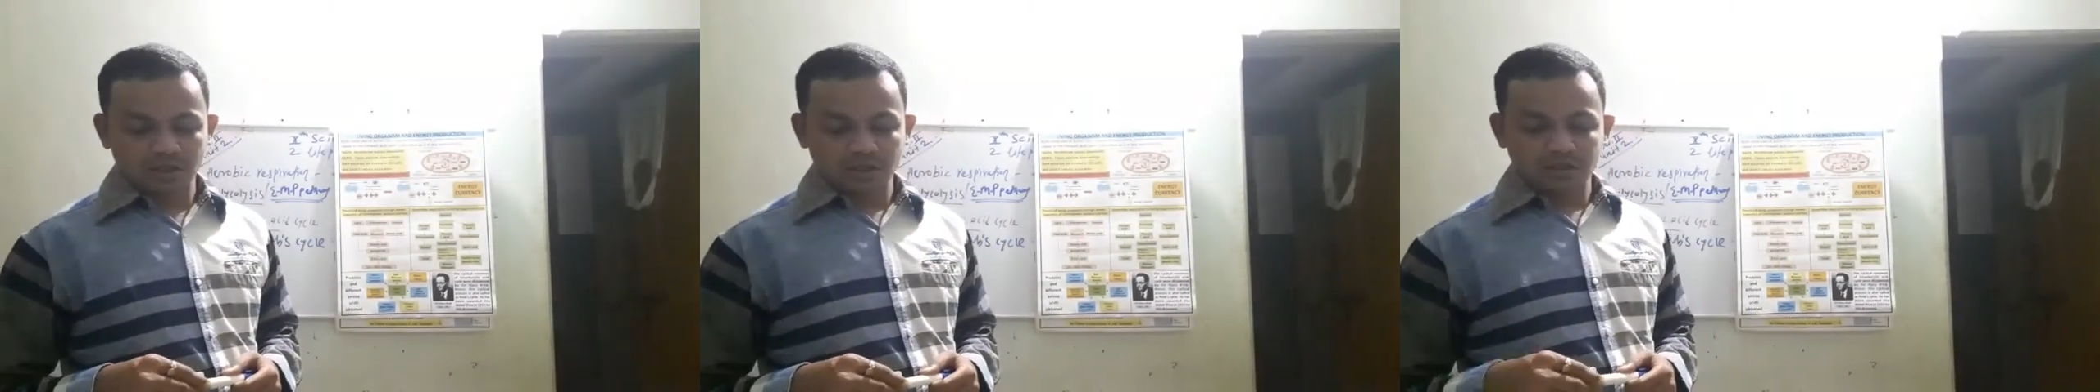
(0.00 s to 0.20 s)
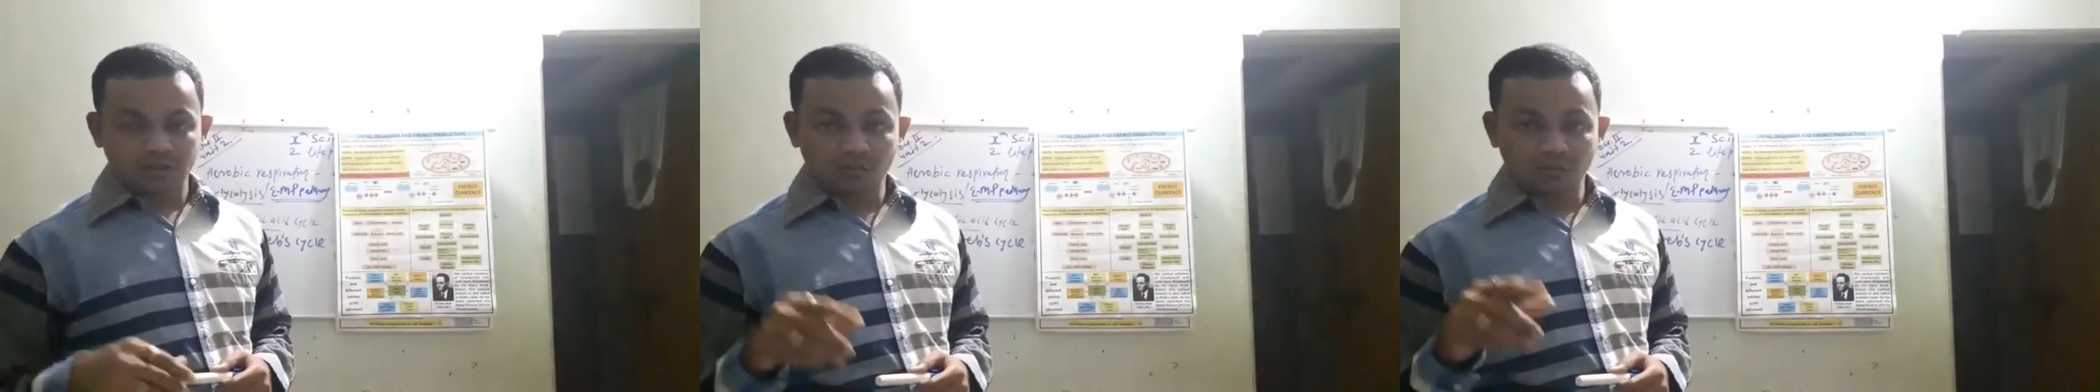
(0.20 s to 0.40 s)

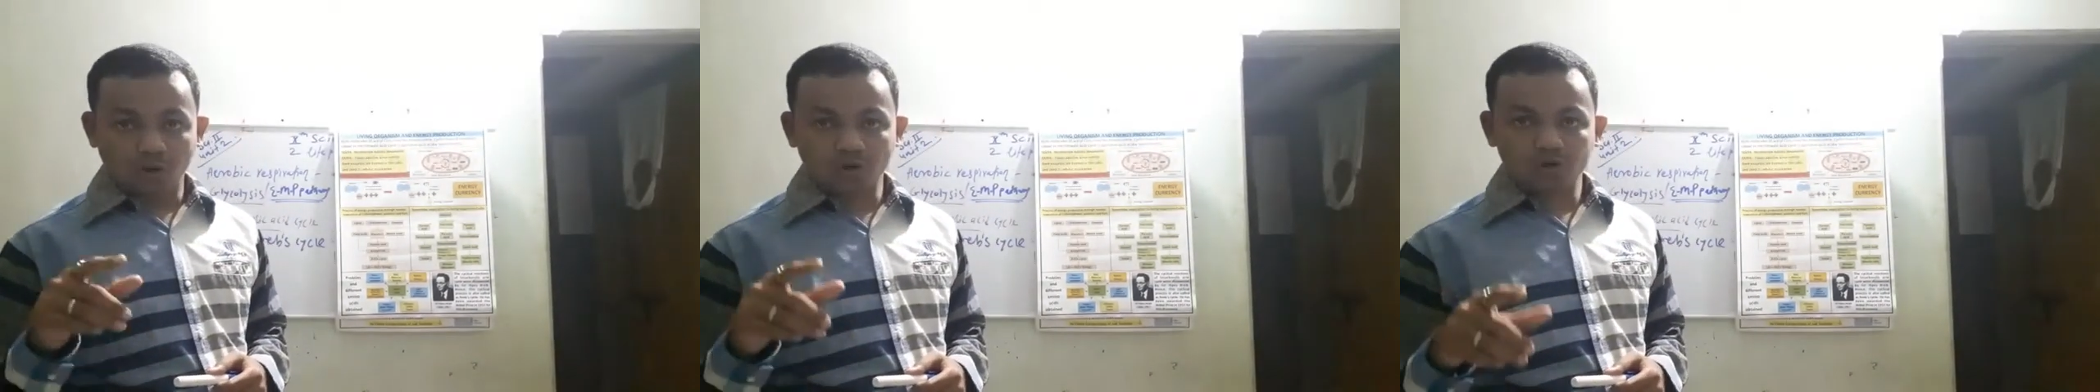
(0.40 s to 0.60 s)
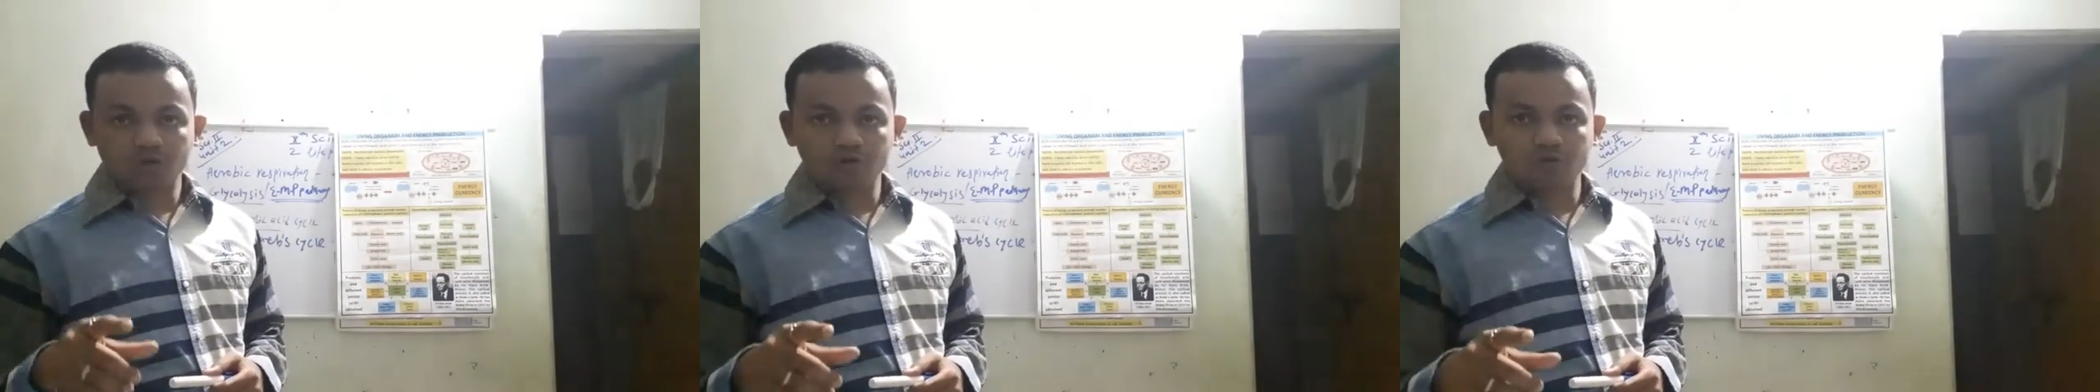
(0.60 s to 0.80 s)
the
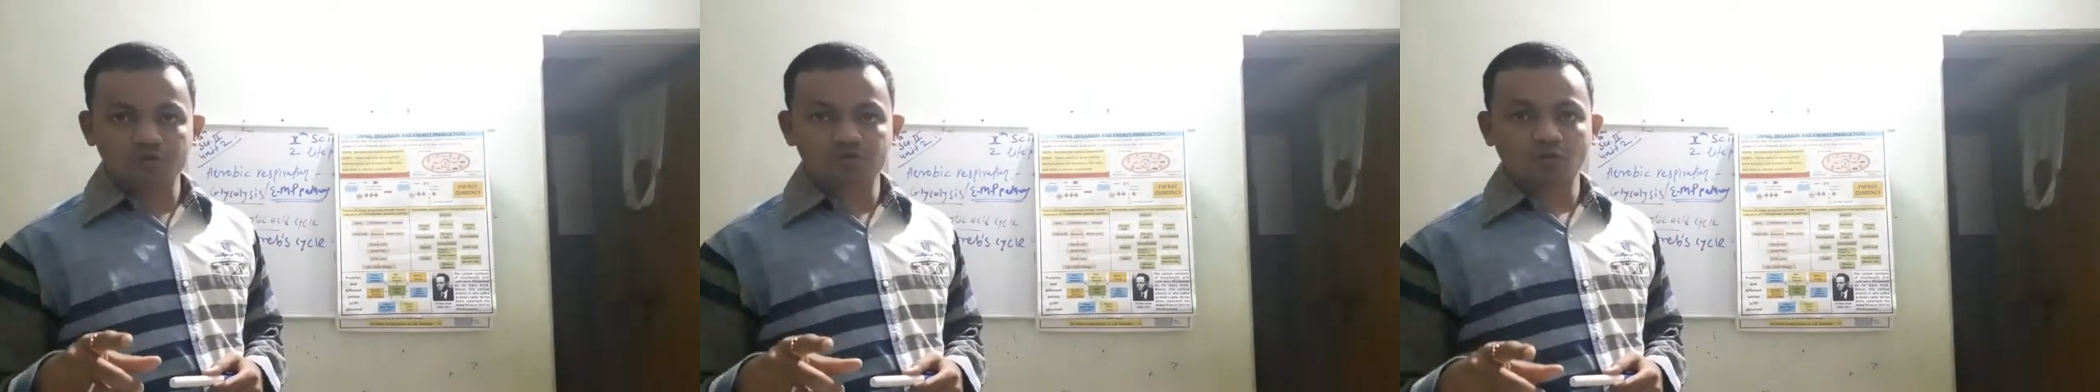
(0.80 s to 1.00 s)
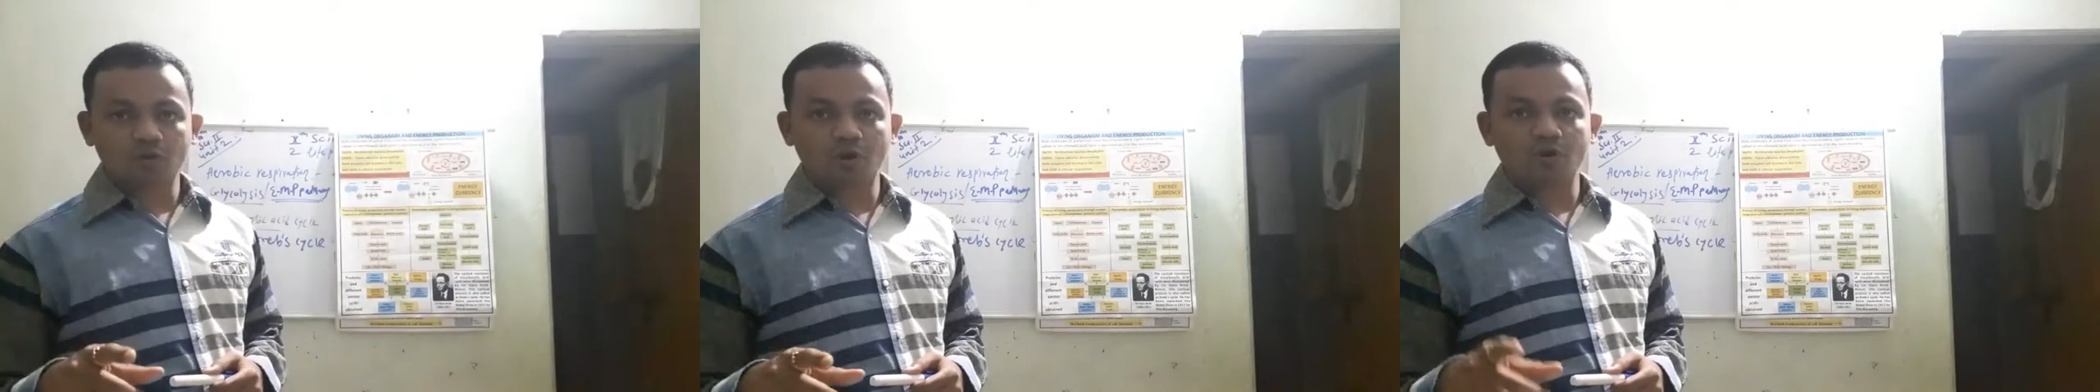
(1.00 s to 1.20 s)
molecules
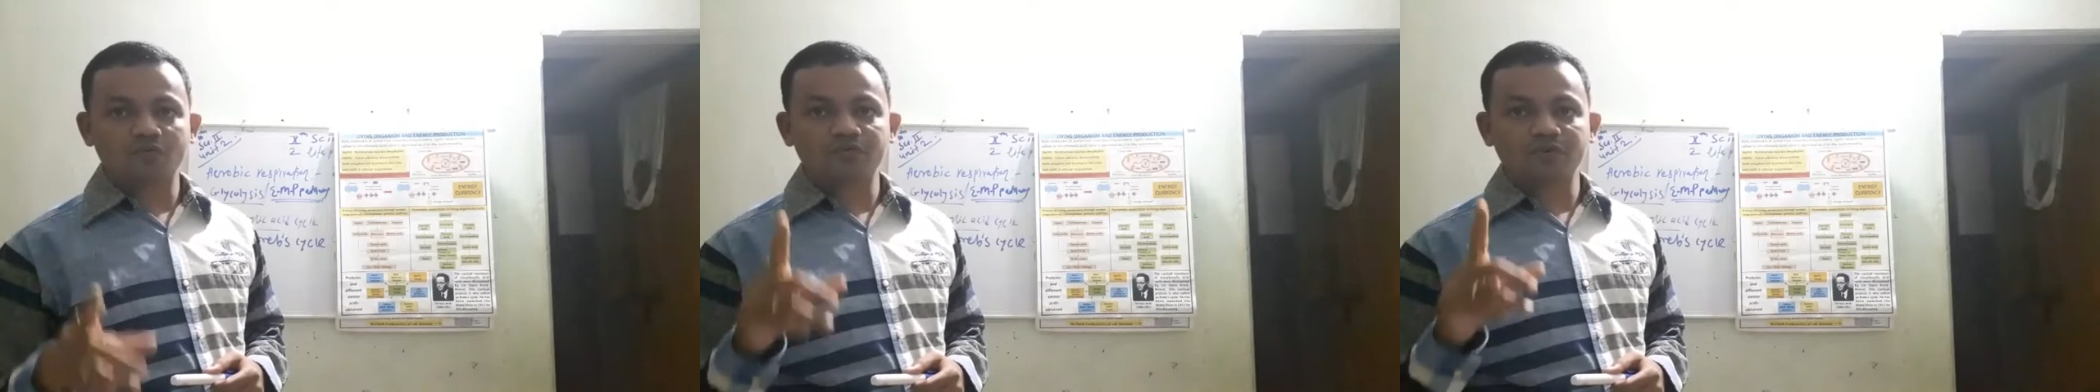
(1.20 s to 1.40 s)
of